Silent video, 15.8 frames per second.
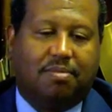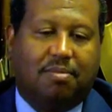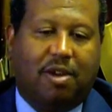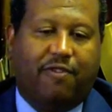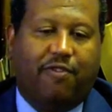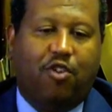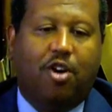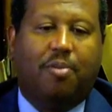
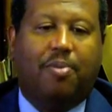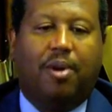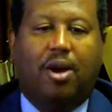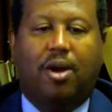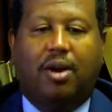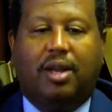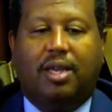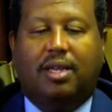My fourth
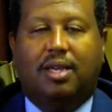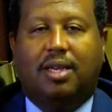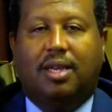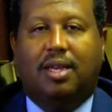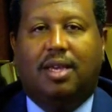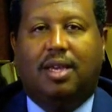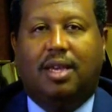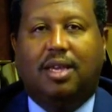priority
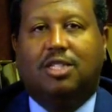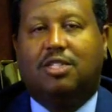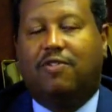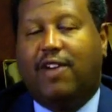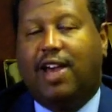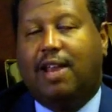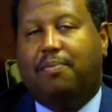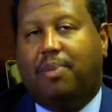is to
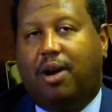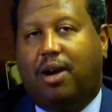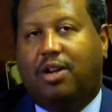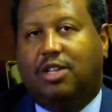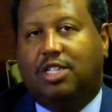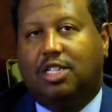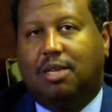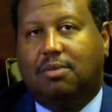find
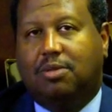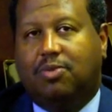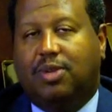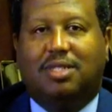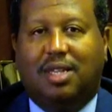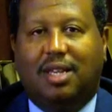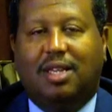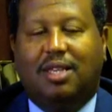partnerships with
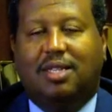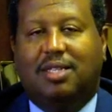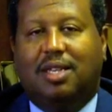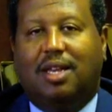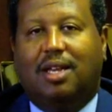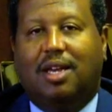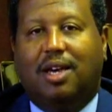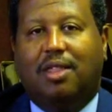cities
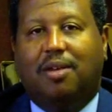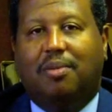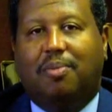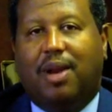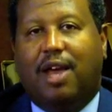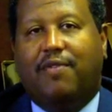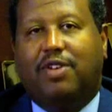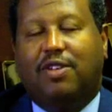and other
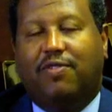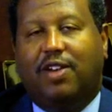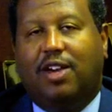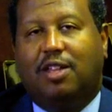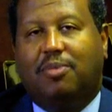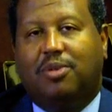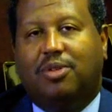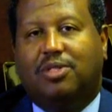private
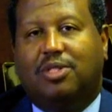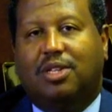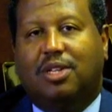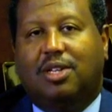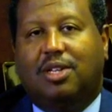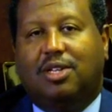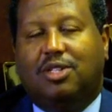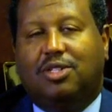developers
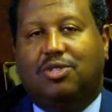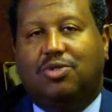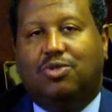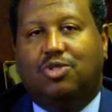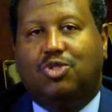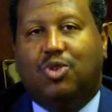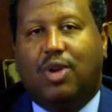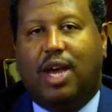
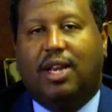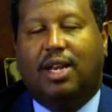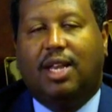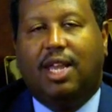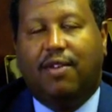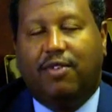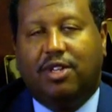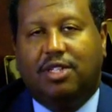to try to
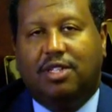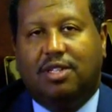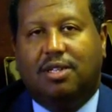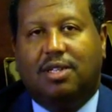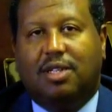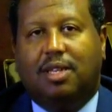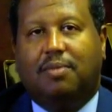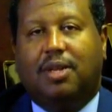leverage
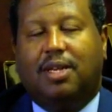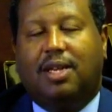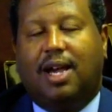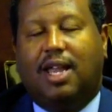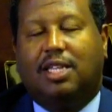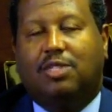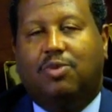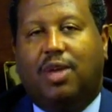the limited
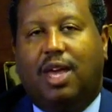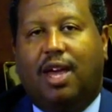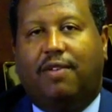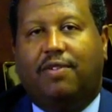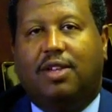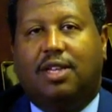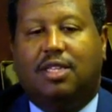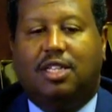dollars we
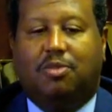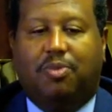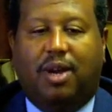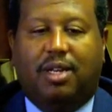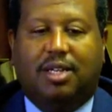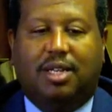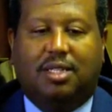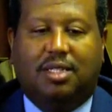have to get these
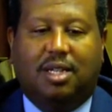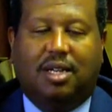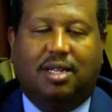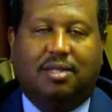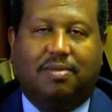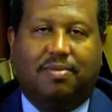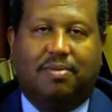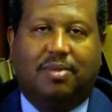projects done.